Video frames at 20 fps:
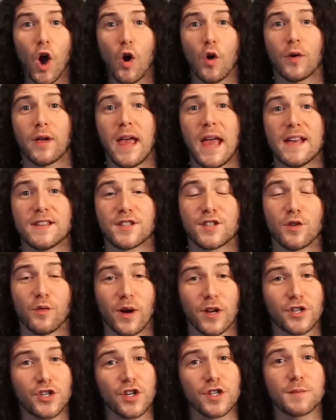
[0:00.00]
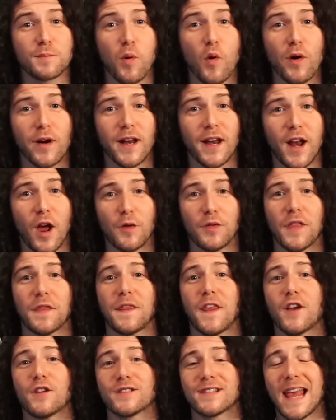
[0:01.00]
Okay, so I just pointed out
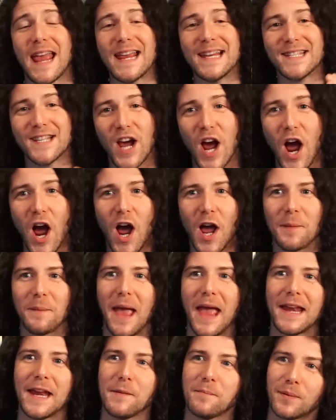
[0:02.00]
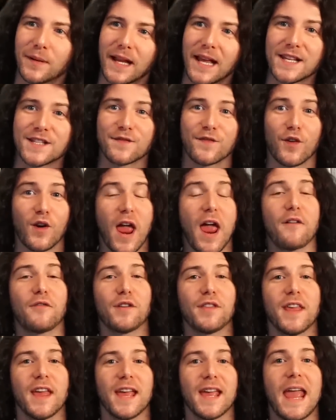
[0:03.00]
that there's a time and a place for
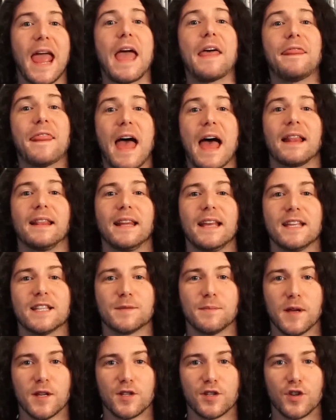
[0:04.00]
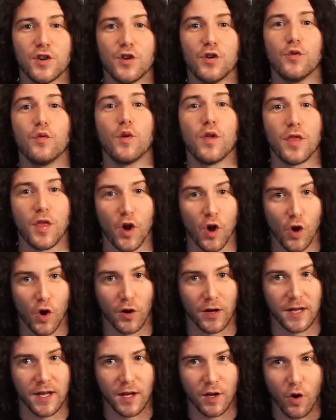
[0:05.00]
everything, and that leads me to the
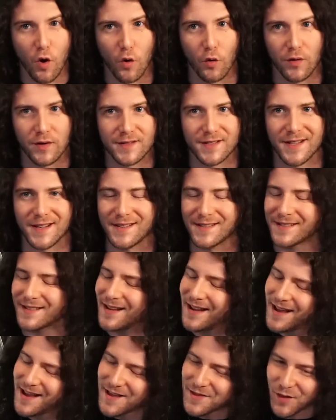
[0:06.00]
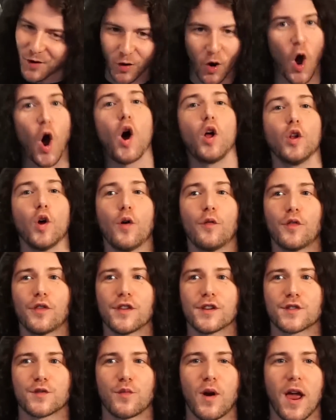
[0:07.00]
hooky choruses. They're all over
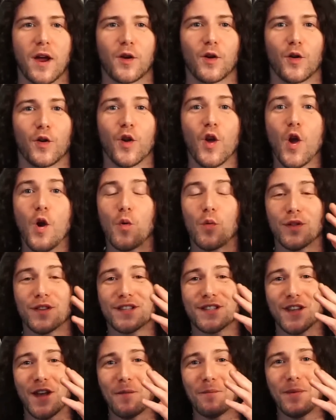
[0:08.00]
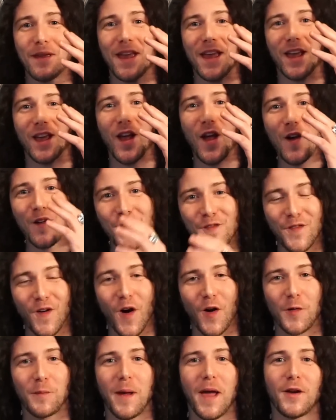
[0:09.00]
this record, with some being
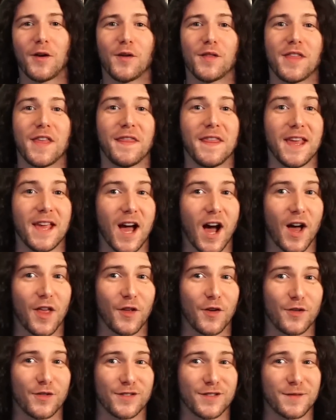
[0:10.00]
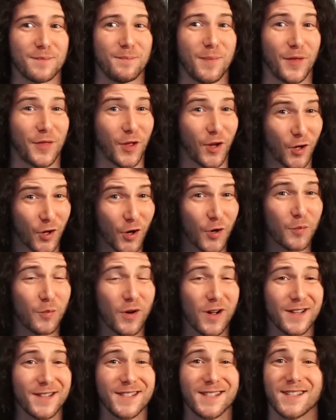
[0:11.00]
far better than the others, but the good
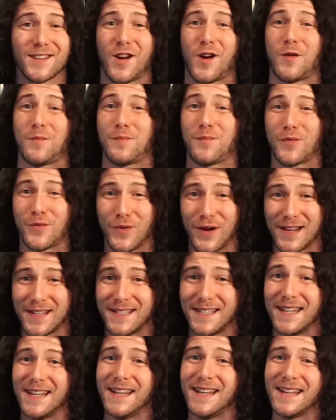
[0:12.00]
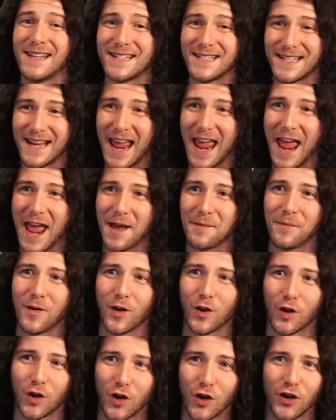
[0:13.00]
ones are pretty damn
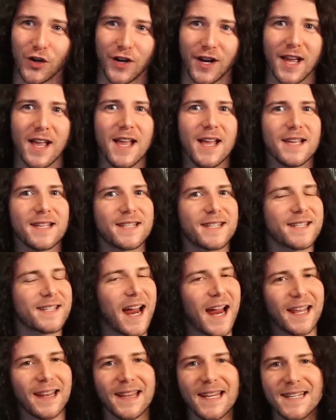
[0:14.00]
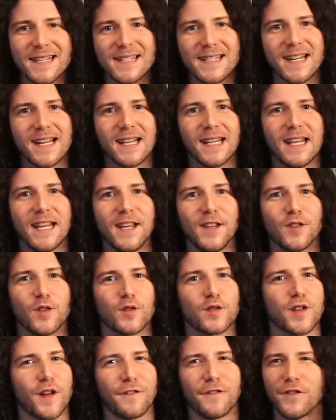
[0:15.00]
good. Stylistically,
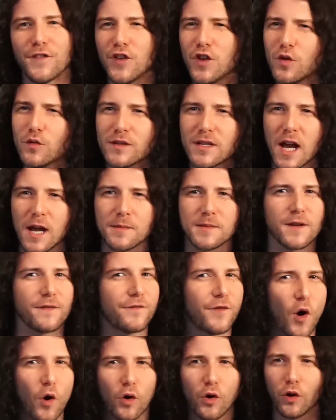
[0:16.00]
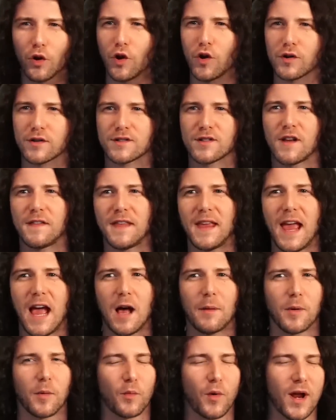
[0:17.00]
there's a few types of vocal hooks on the
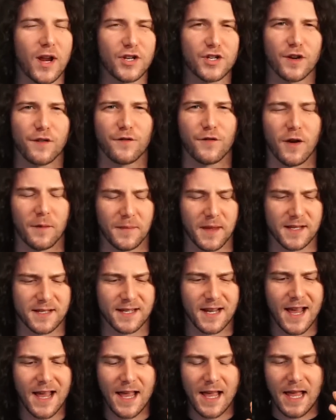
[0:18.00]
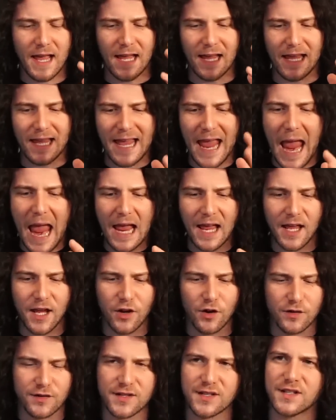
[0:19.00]
album, ranging from this
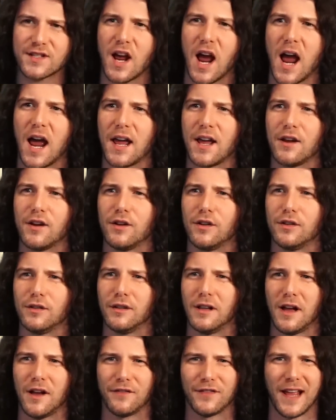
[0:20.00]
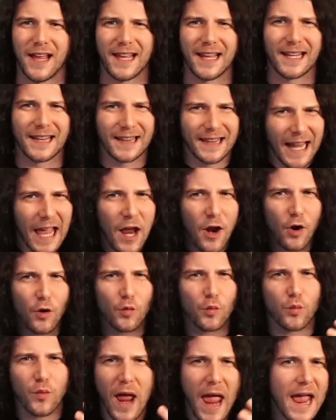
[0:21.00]
gangier style of like
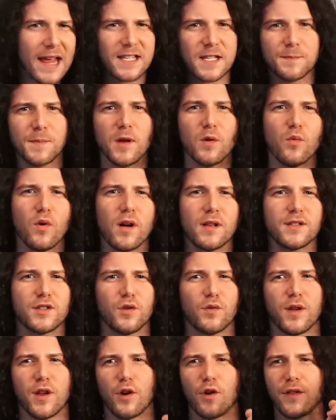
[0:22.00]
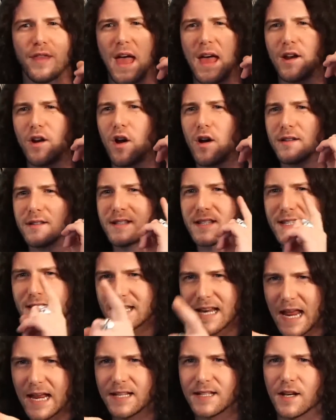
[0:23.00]
layered, raspy ones. You hear that on
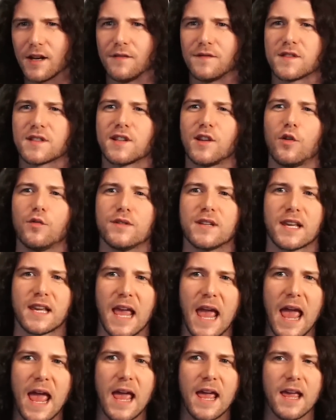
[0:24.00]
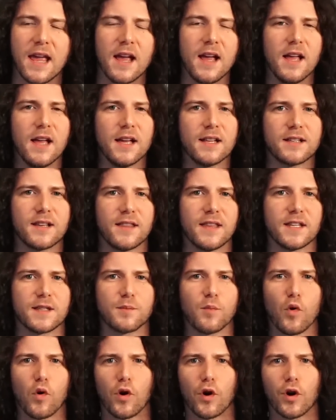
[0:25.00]
State of Slow Decay, to
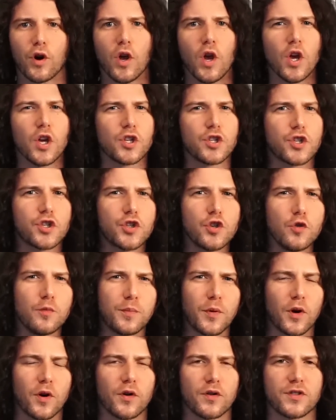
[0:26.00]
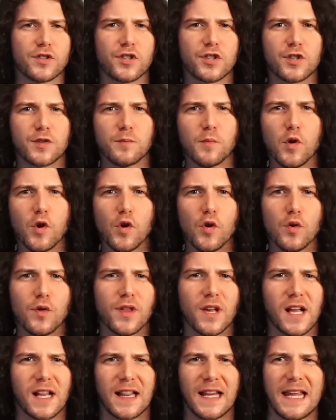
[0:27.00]
these more super
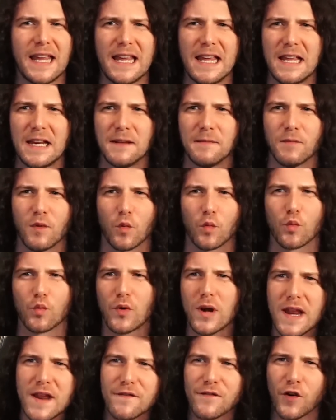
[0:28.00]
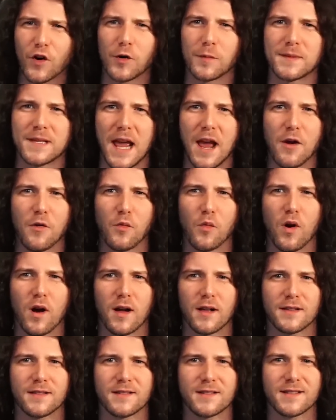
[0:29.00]
smooth, clean, reverbed out
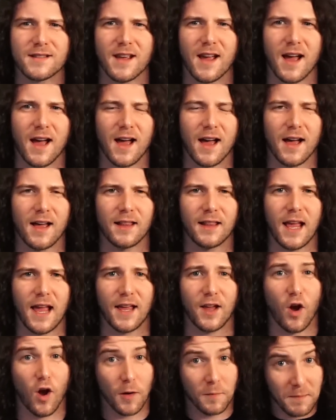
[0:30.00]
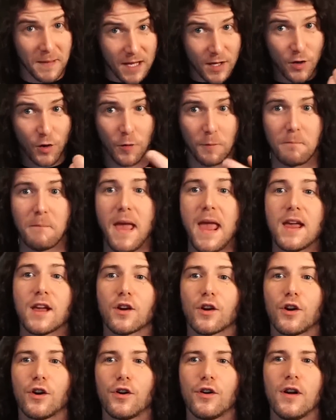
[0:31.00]
ones, like on Meet Your
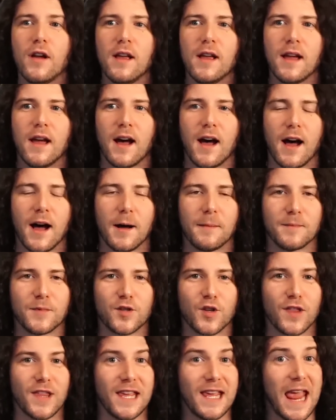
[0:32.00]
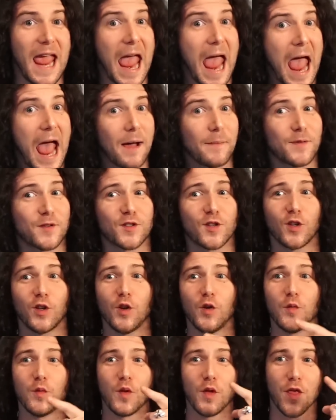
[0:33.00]
Maker, to the
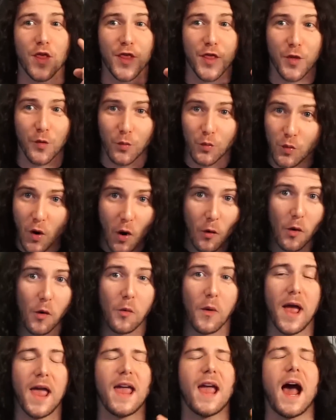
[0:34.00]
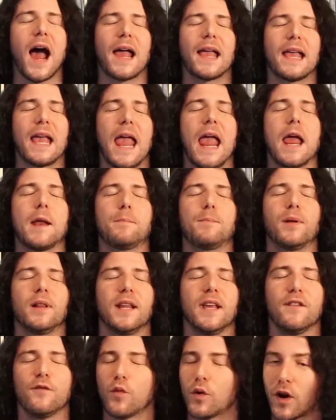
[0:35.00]
absolute throwaway, I can't
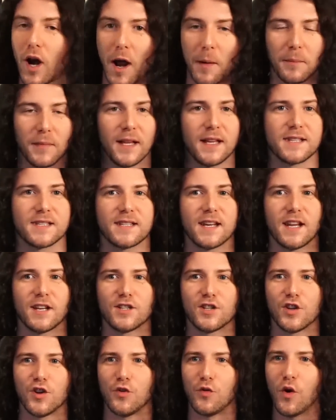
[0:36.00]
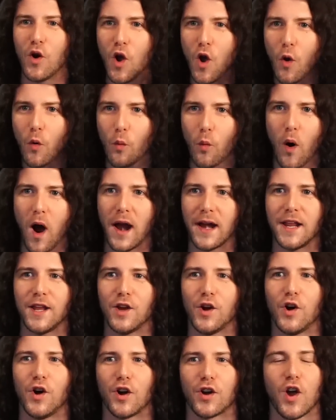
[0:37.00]
believe what I'm listening to, whiny
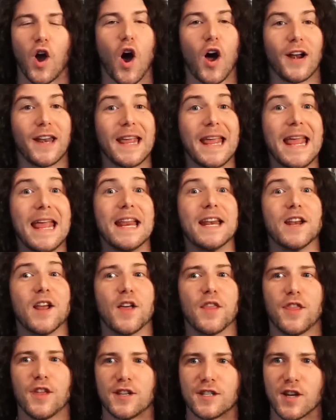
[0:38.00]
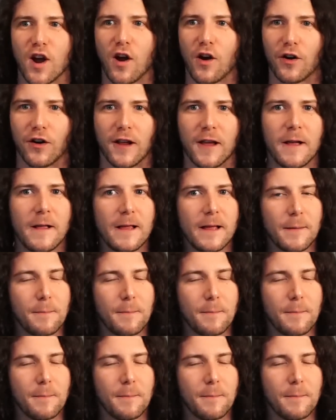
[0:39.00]
hook on In the Dark.